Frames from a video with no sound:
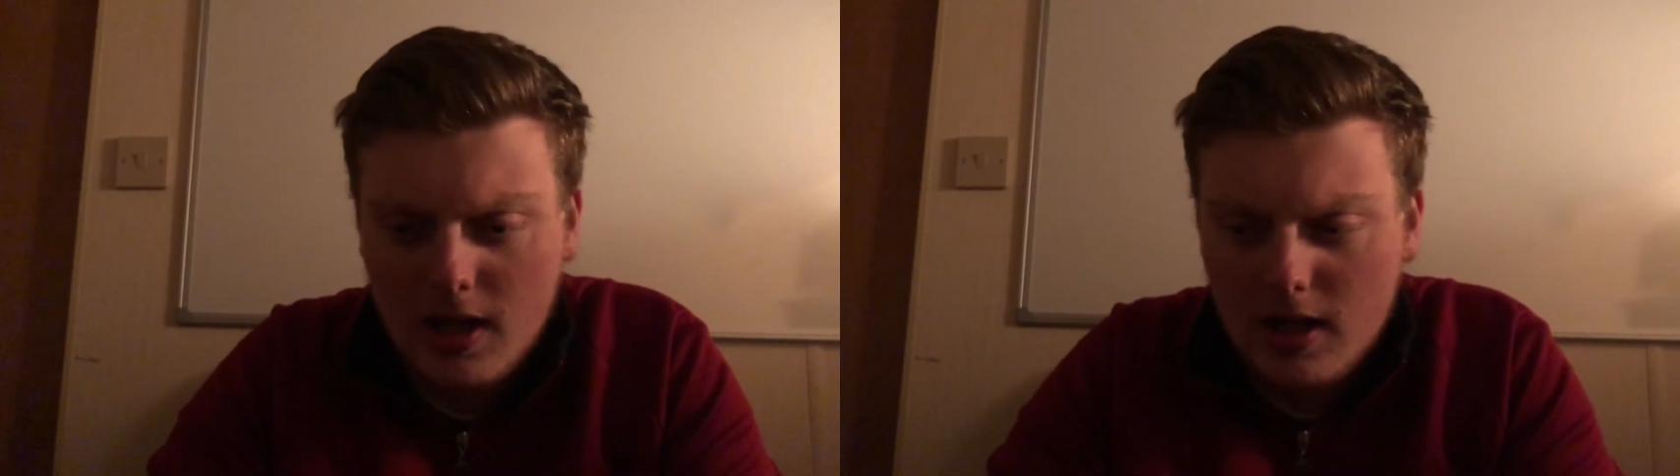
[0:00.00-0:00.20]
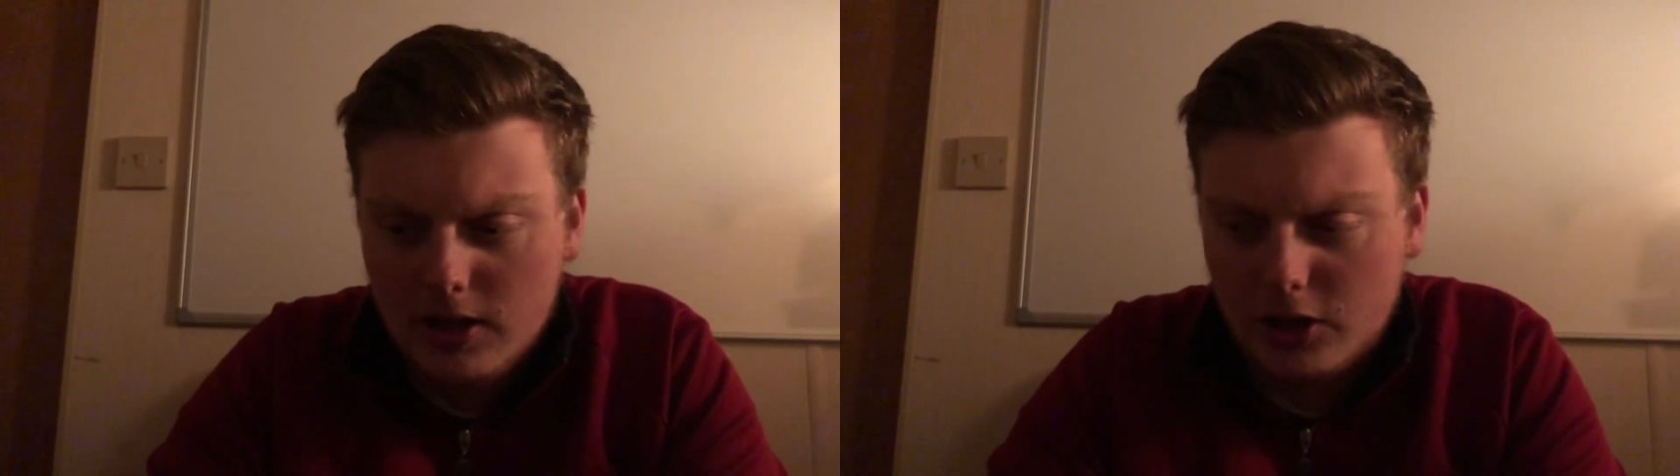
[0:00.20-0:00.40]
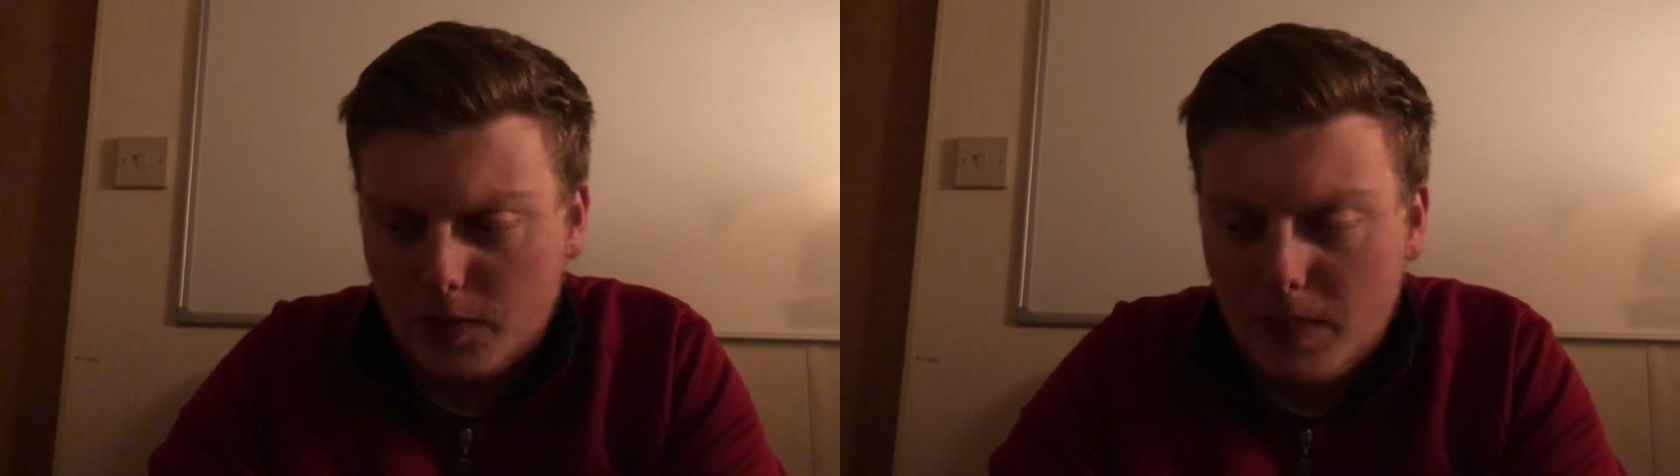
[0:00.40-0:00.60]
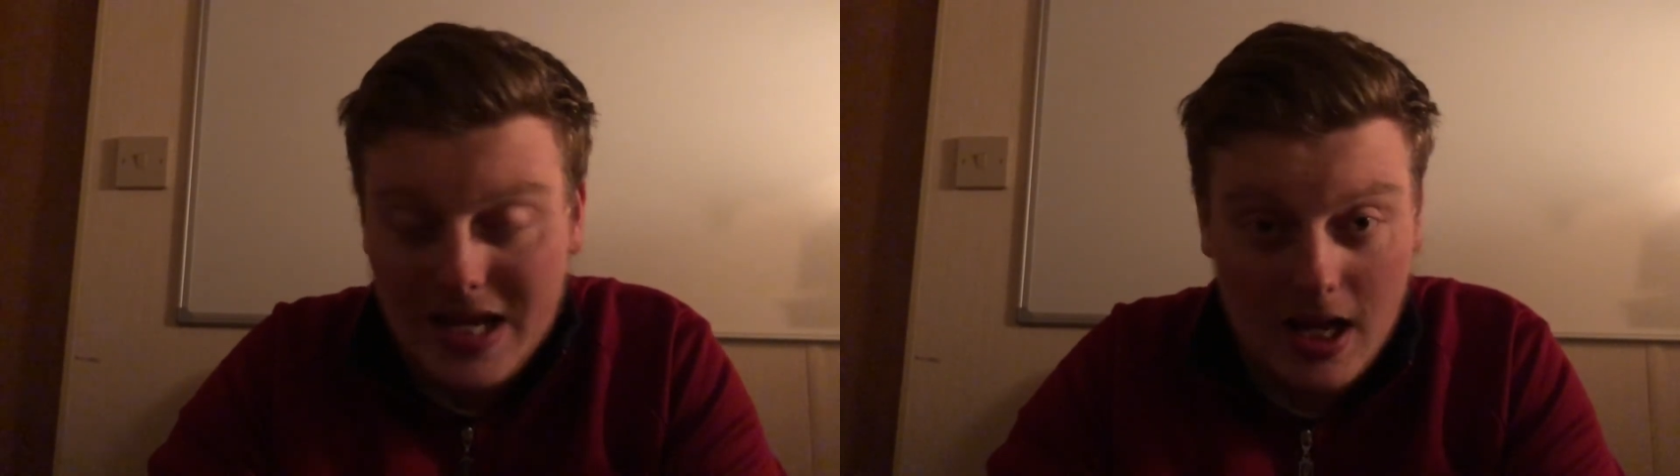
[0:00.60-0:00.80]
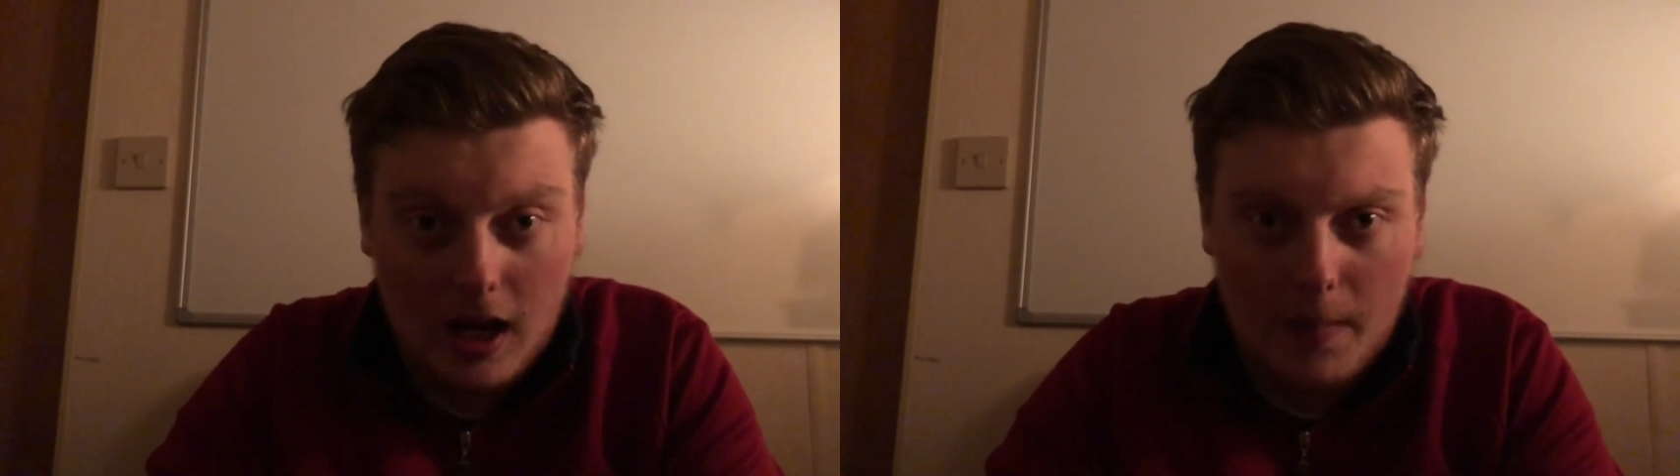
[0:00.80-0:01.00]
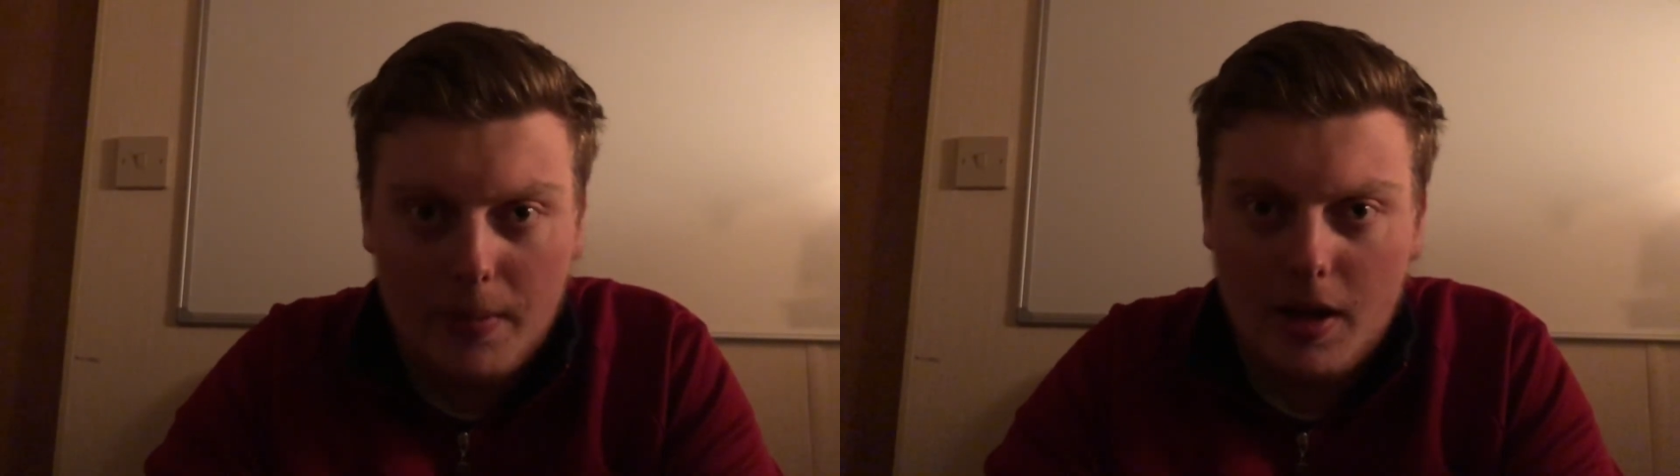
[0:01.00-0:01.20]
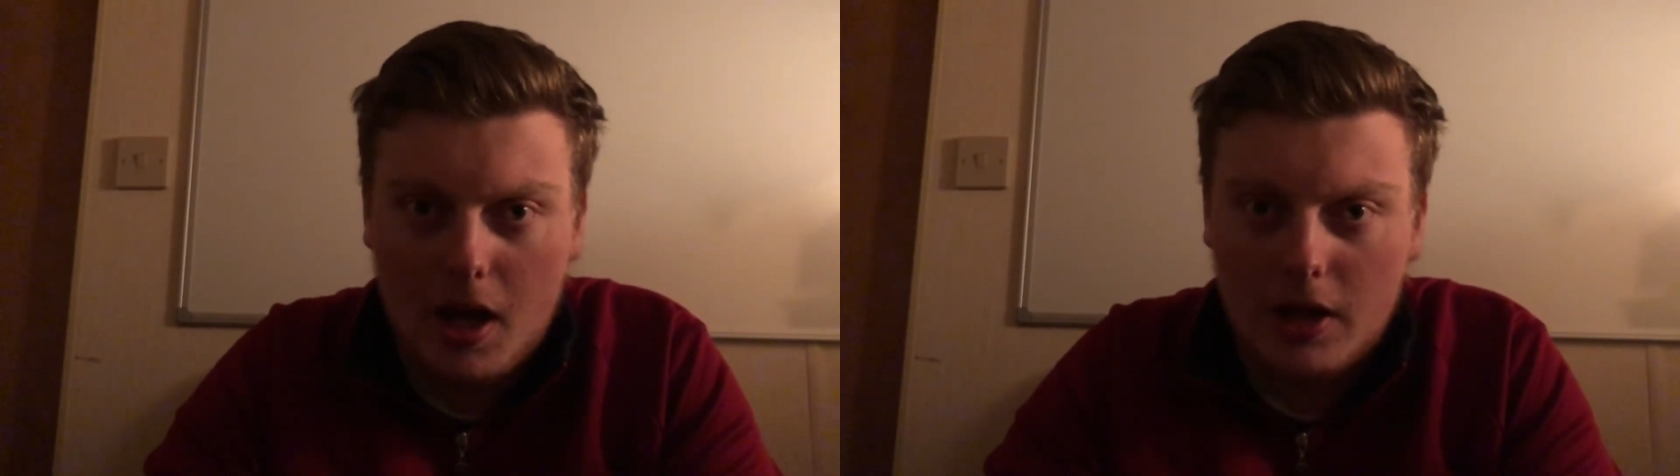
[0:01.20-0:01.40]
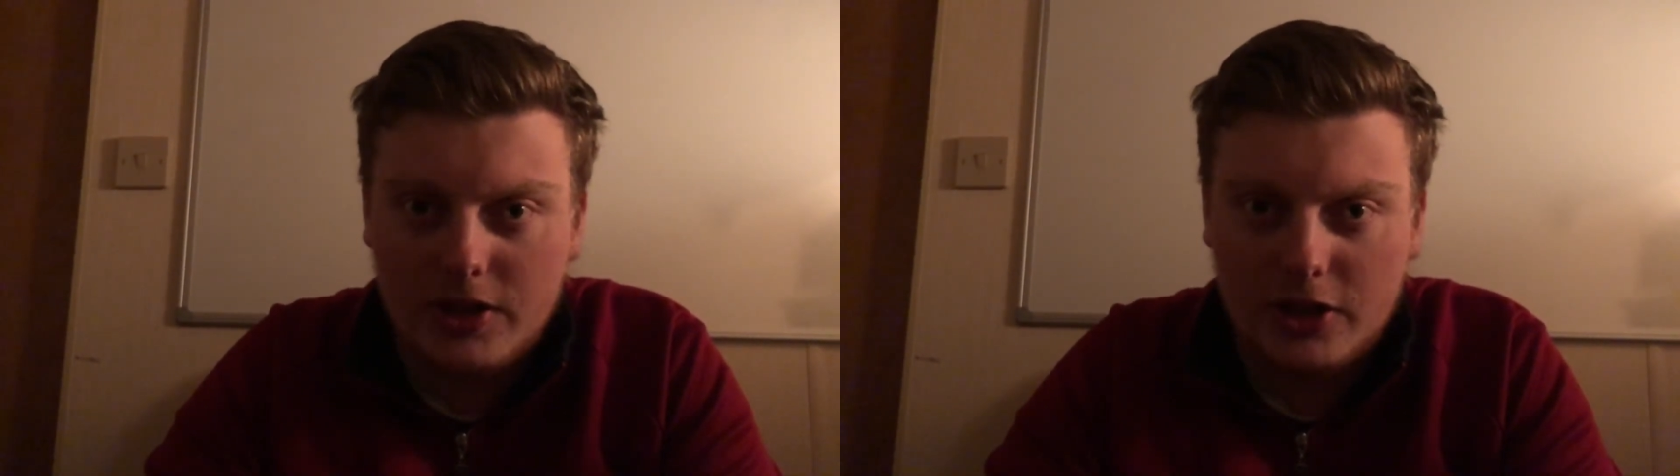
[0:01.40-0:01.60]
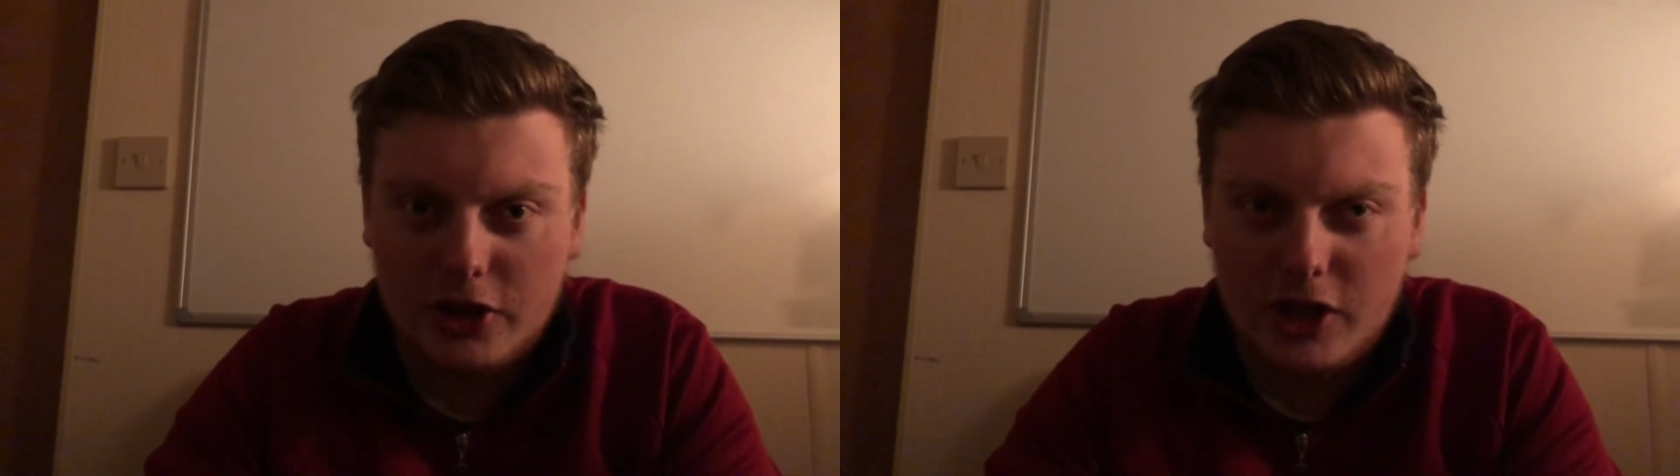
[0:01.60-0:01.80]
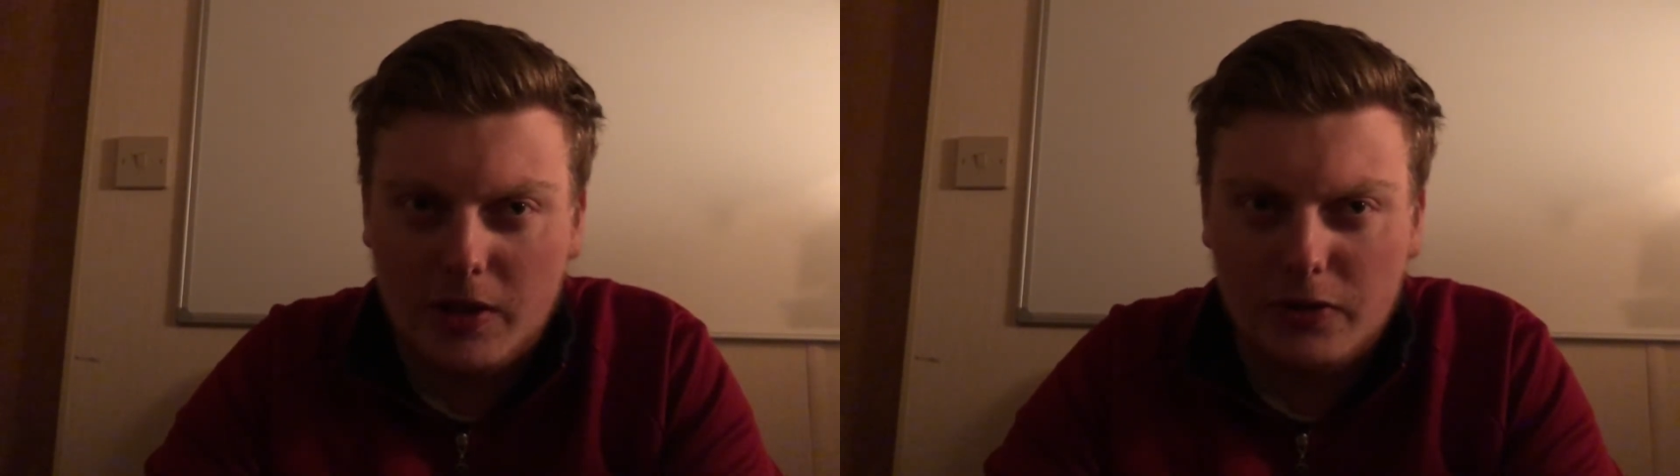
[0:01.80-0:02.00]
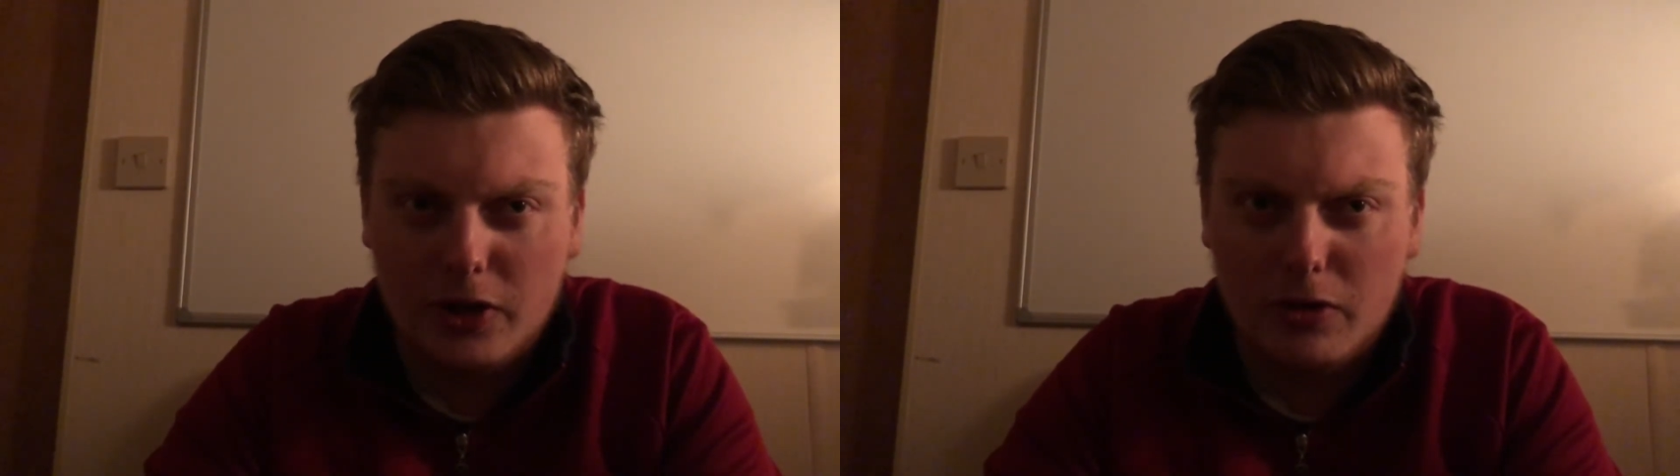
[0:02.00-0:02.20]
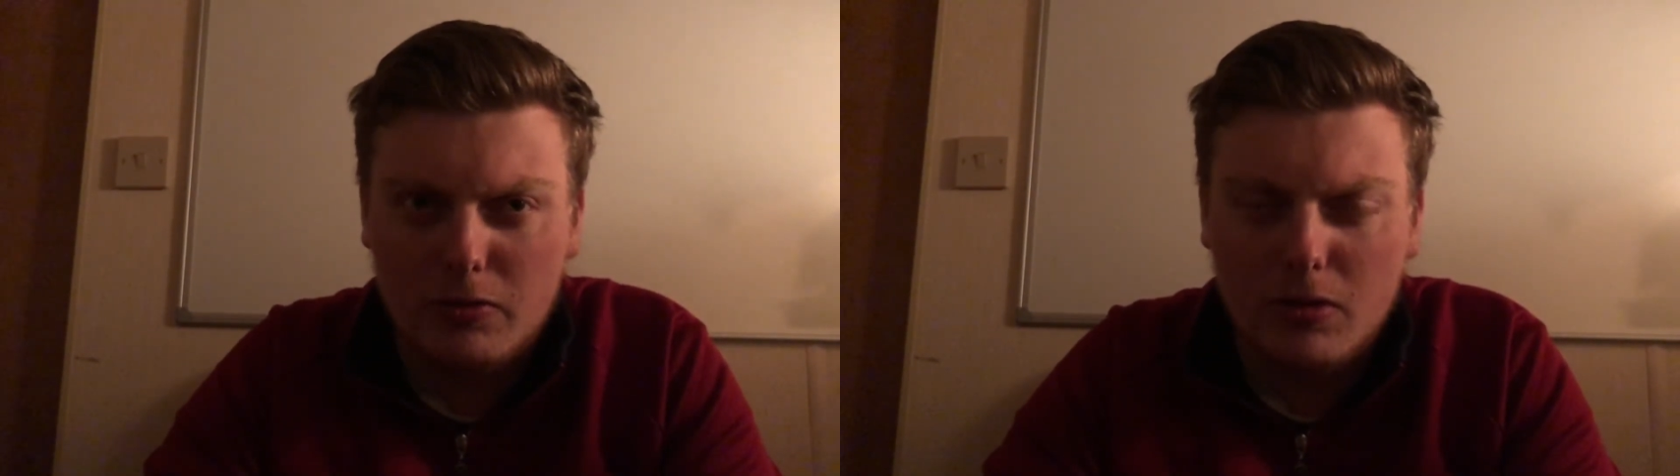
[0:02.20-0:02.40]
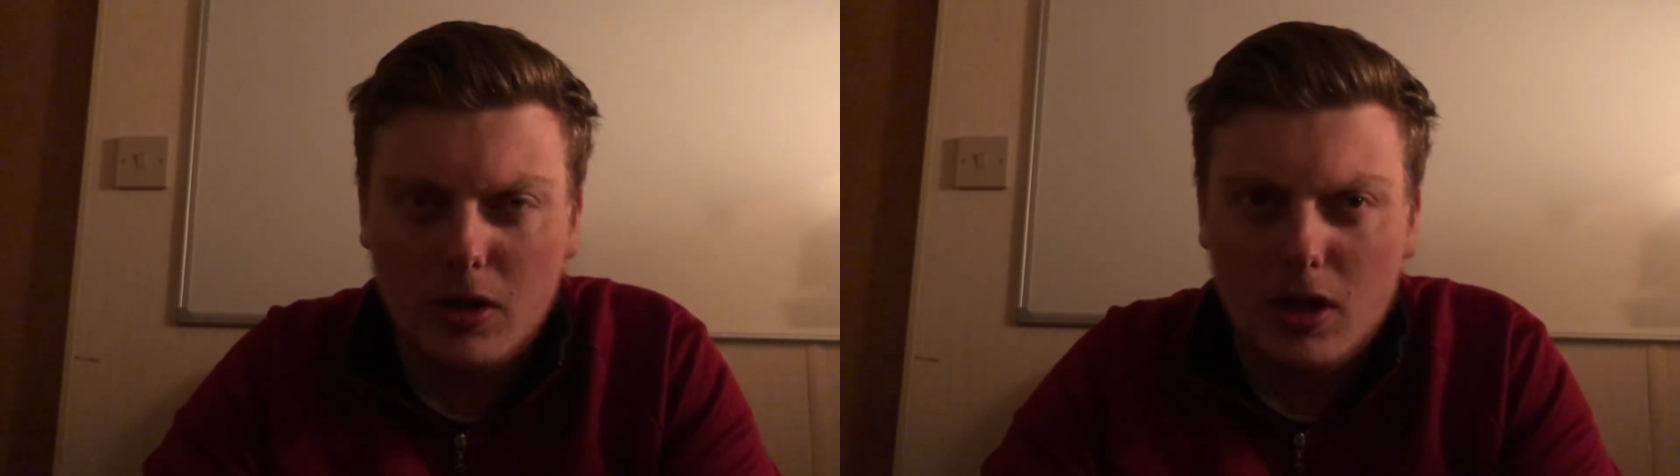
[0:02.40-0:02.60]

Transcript: such a big club, uh, such as Chelsea, who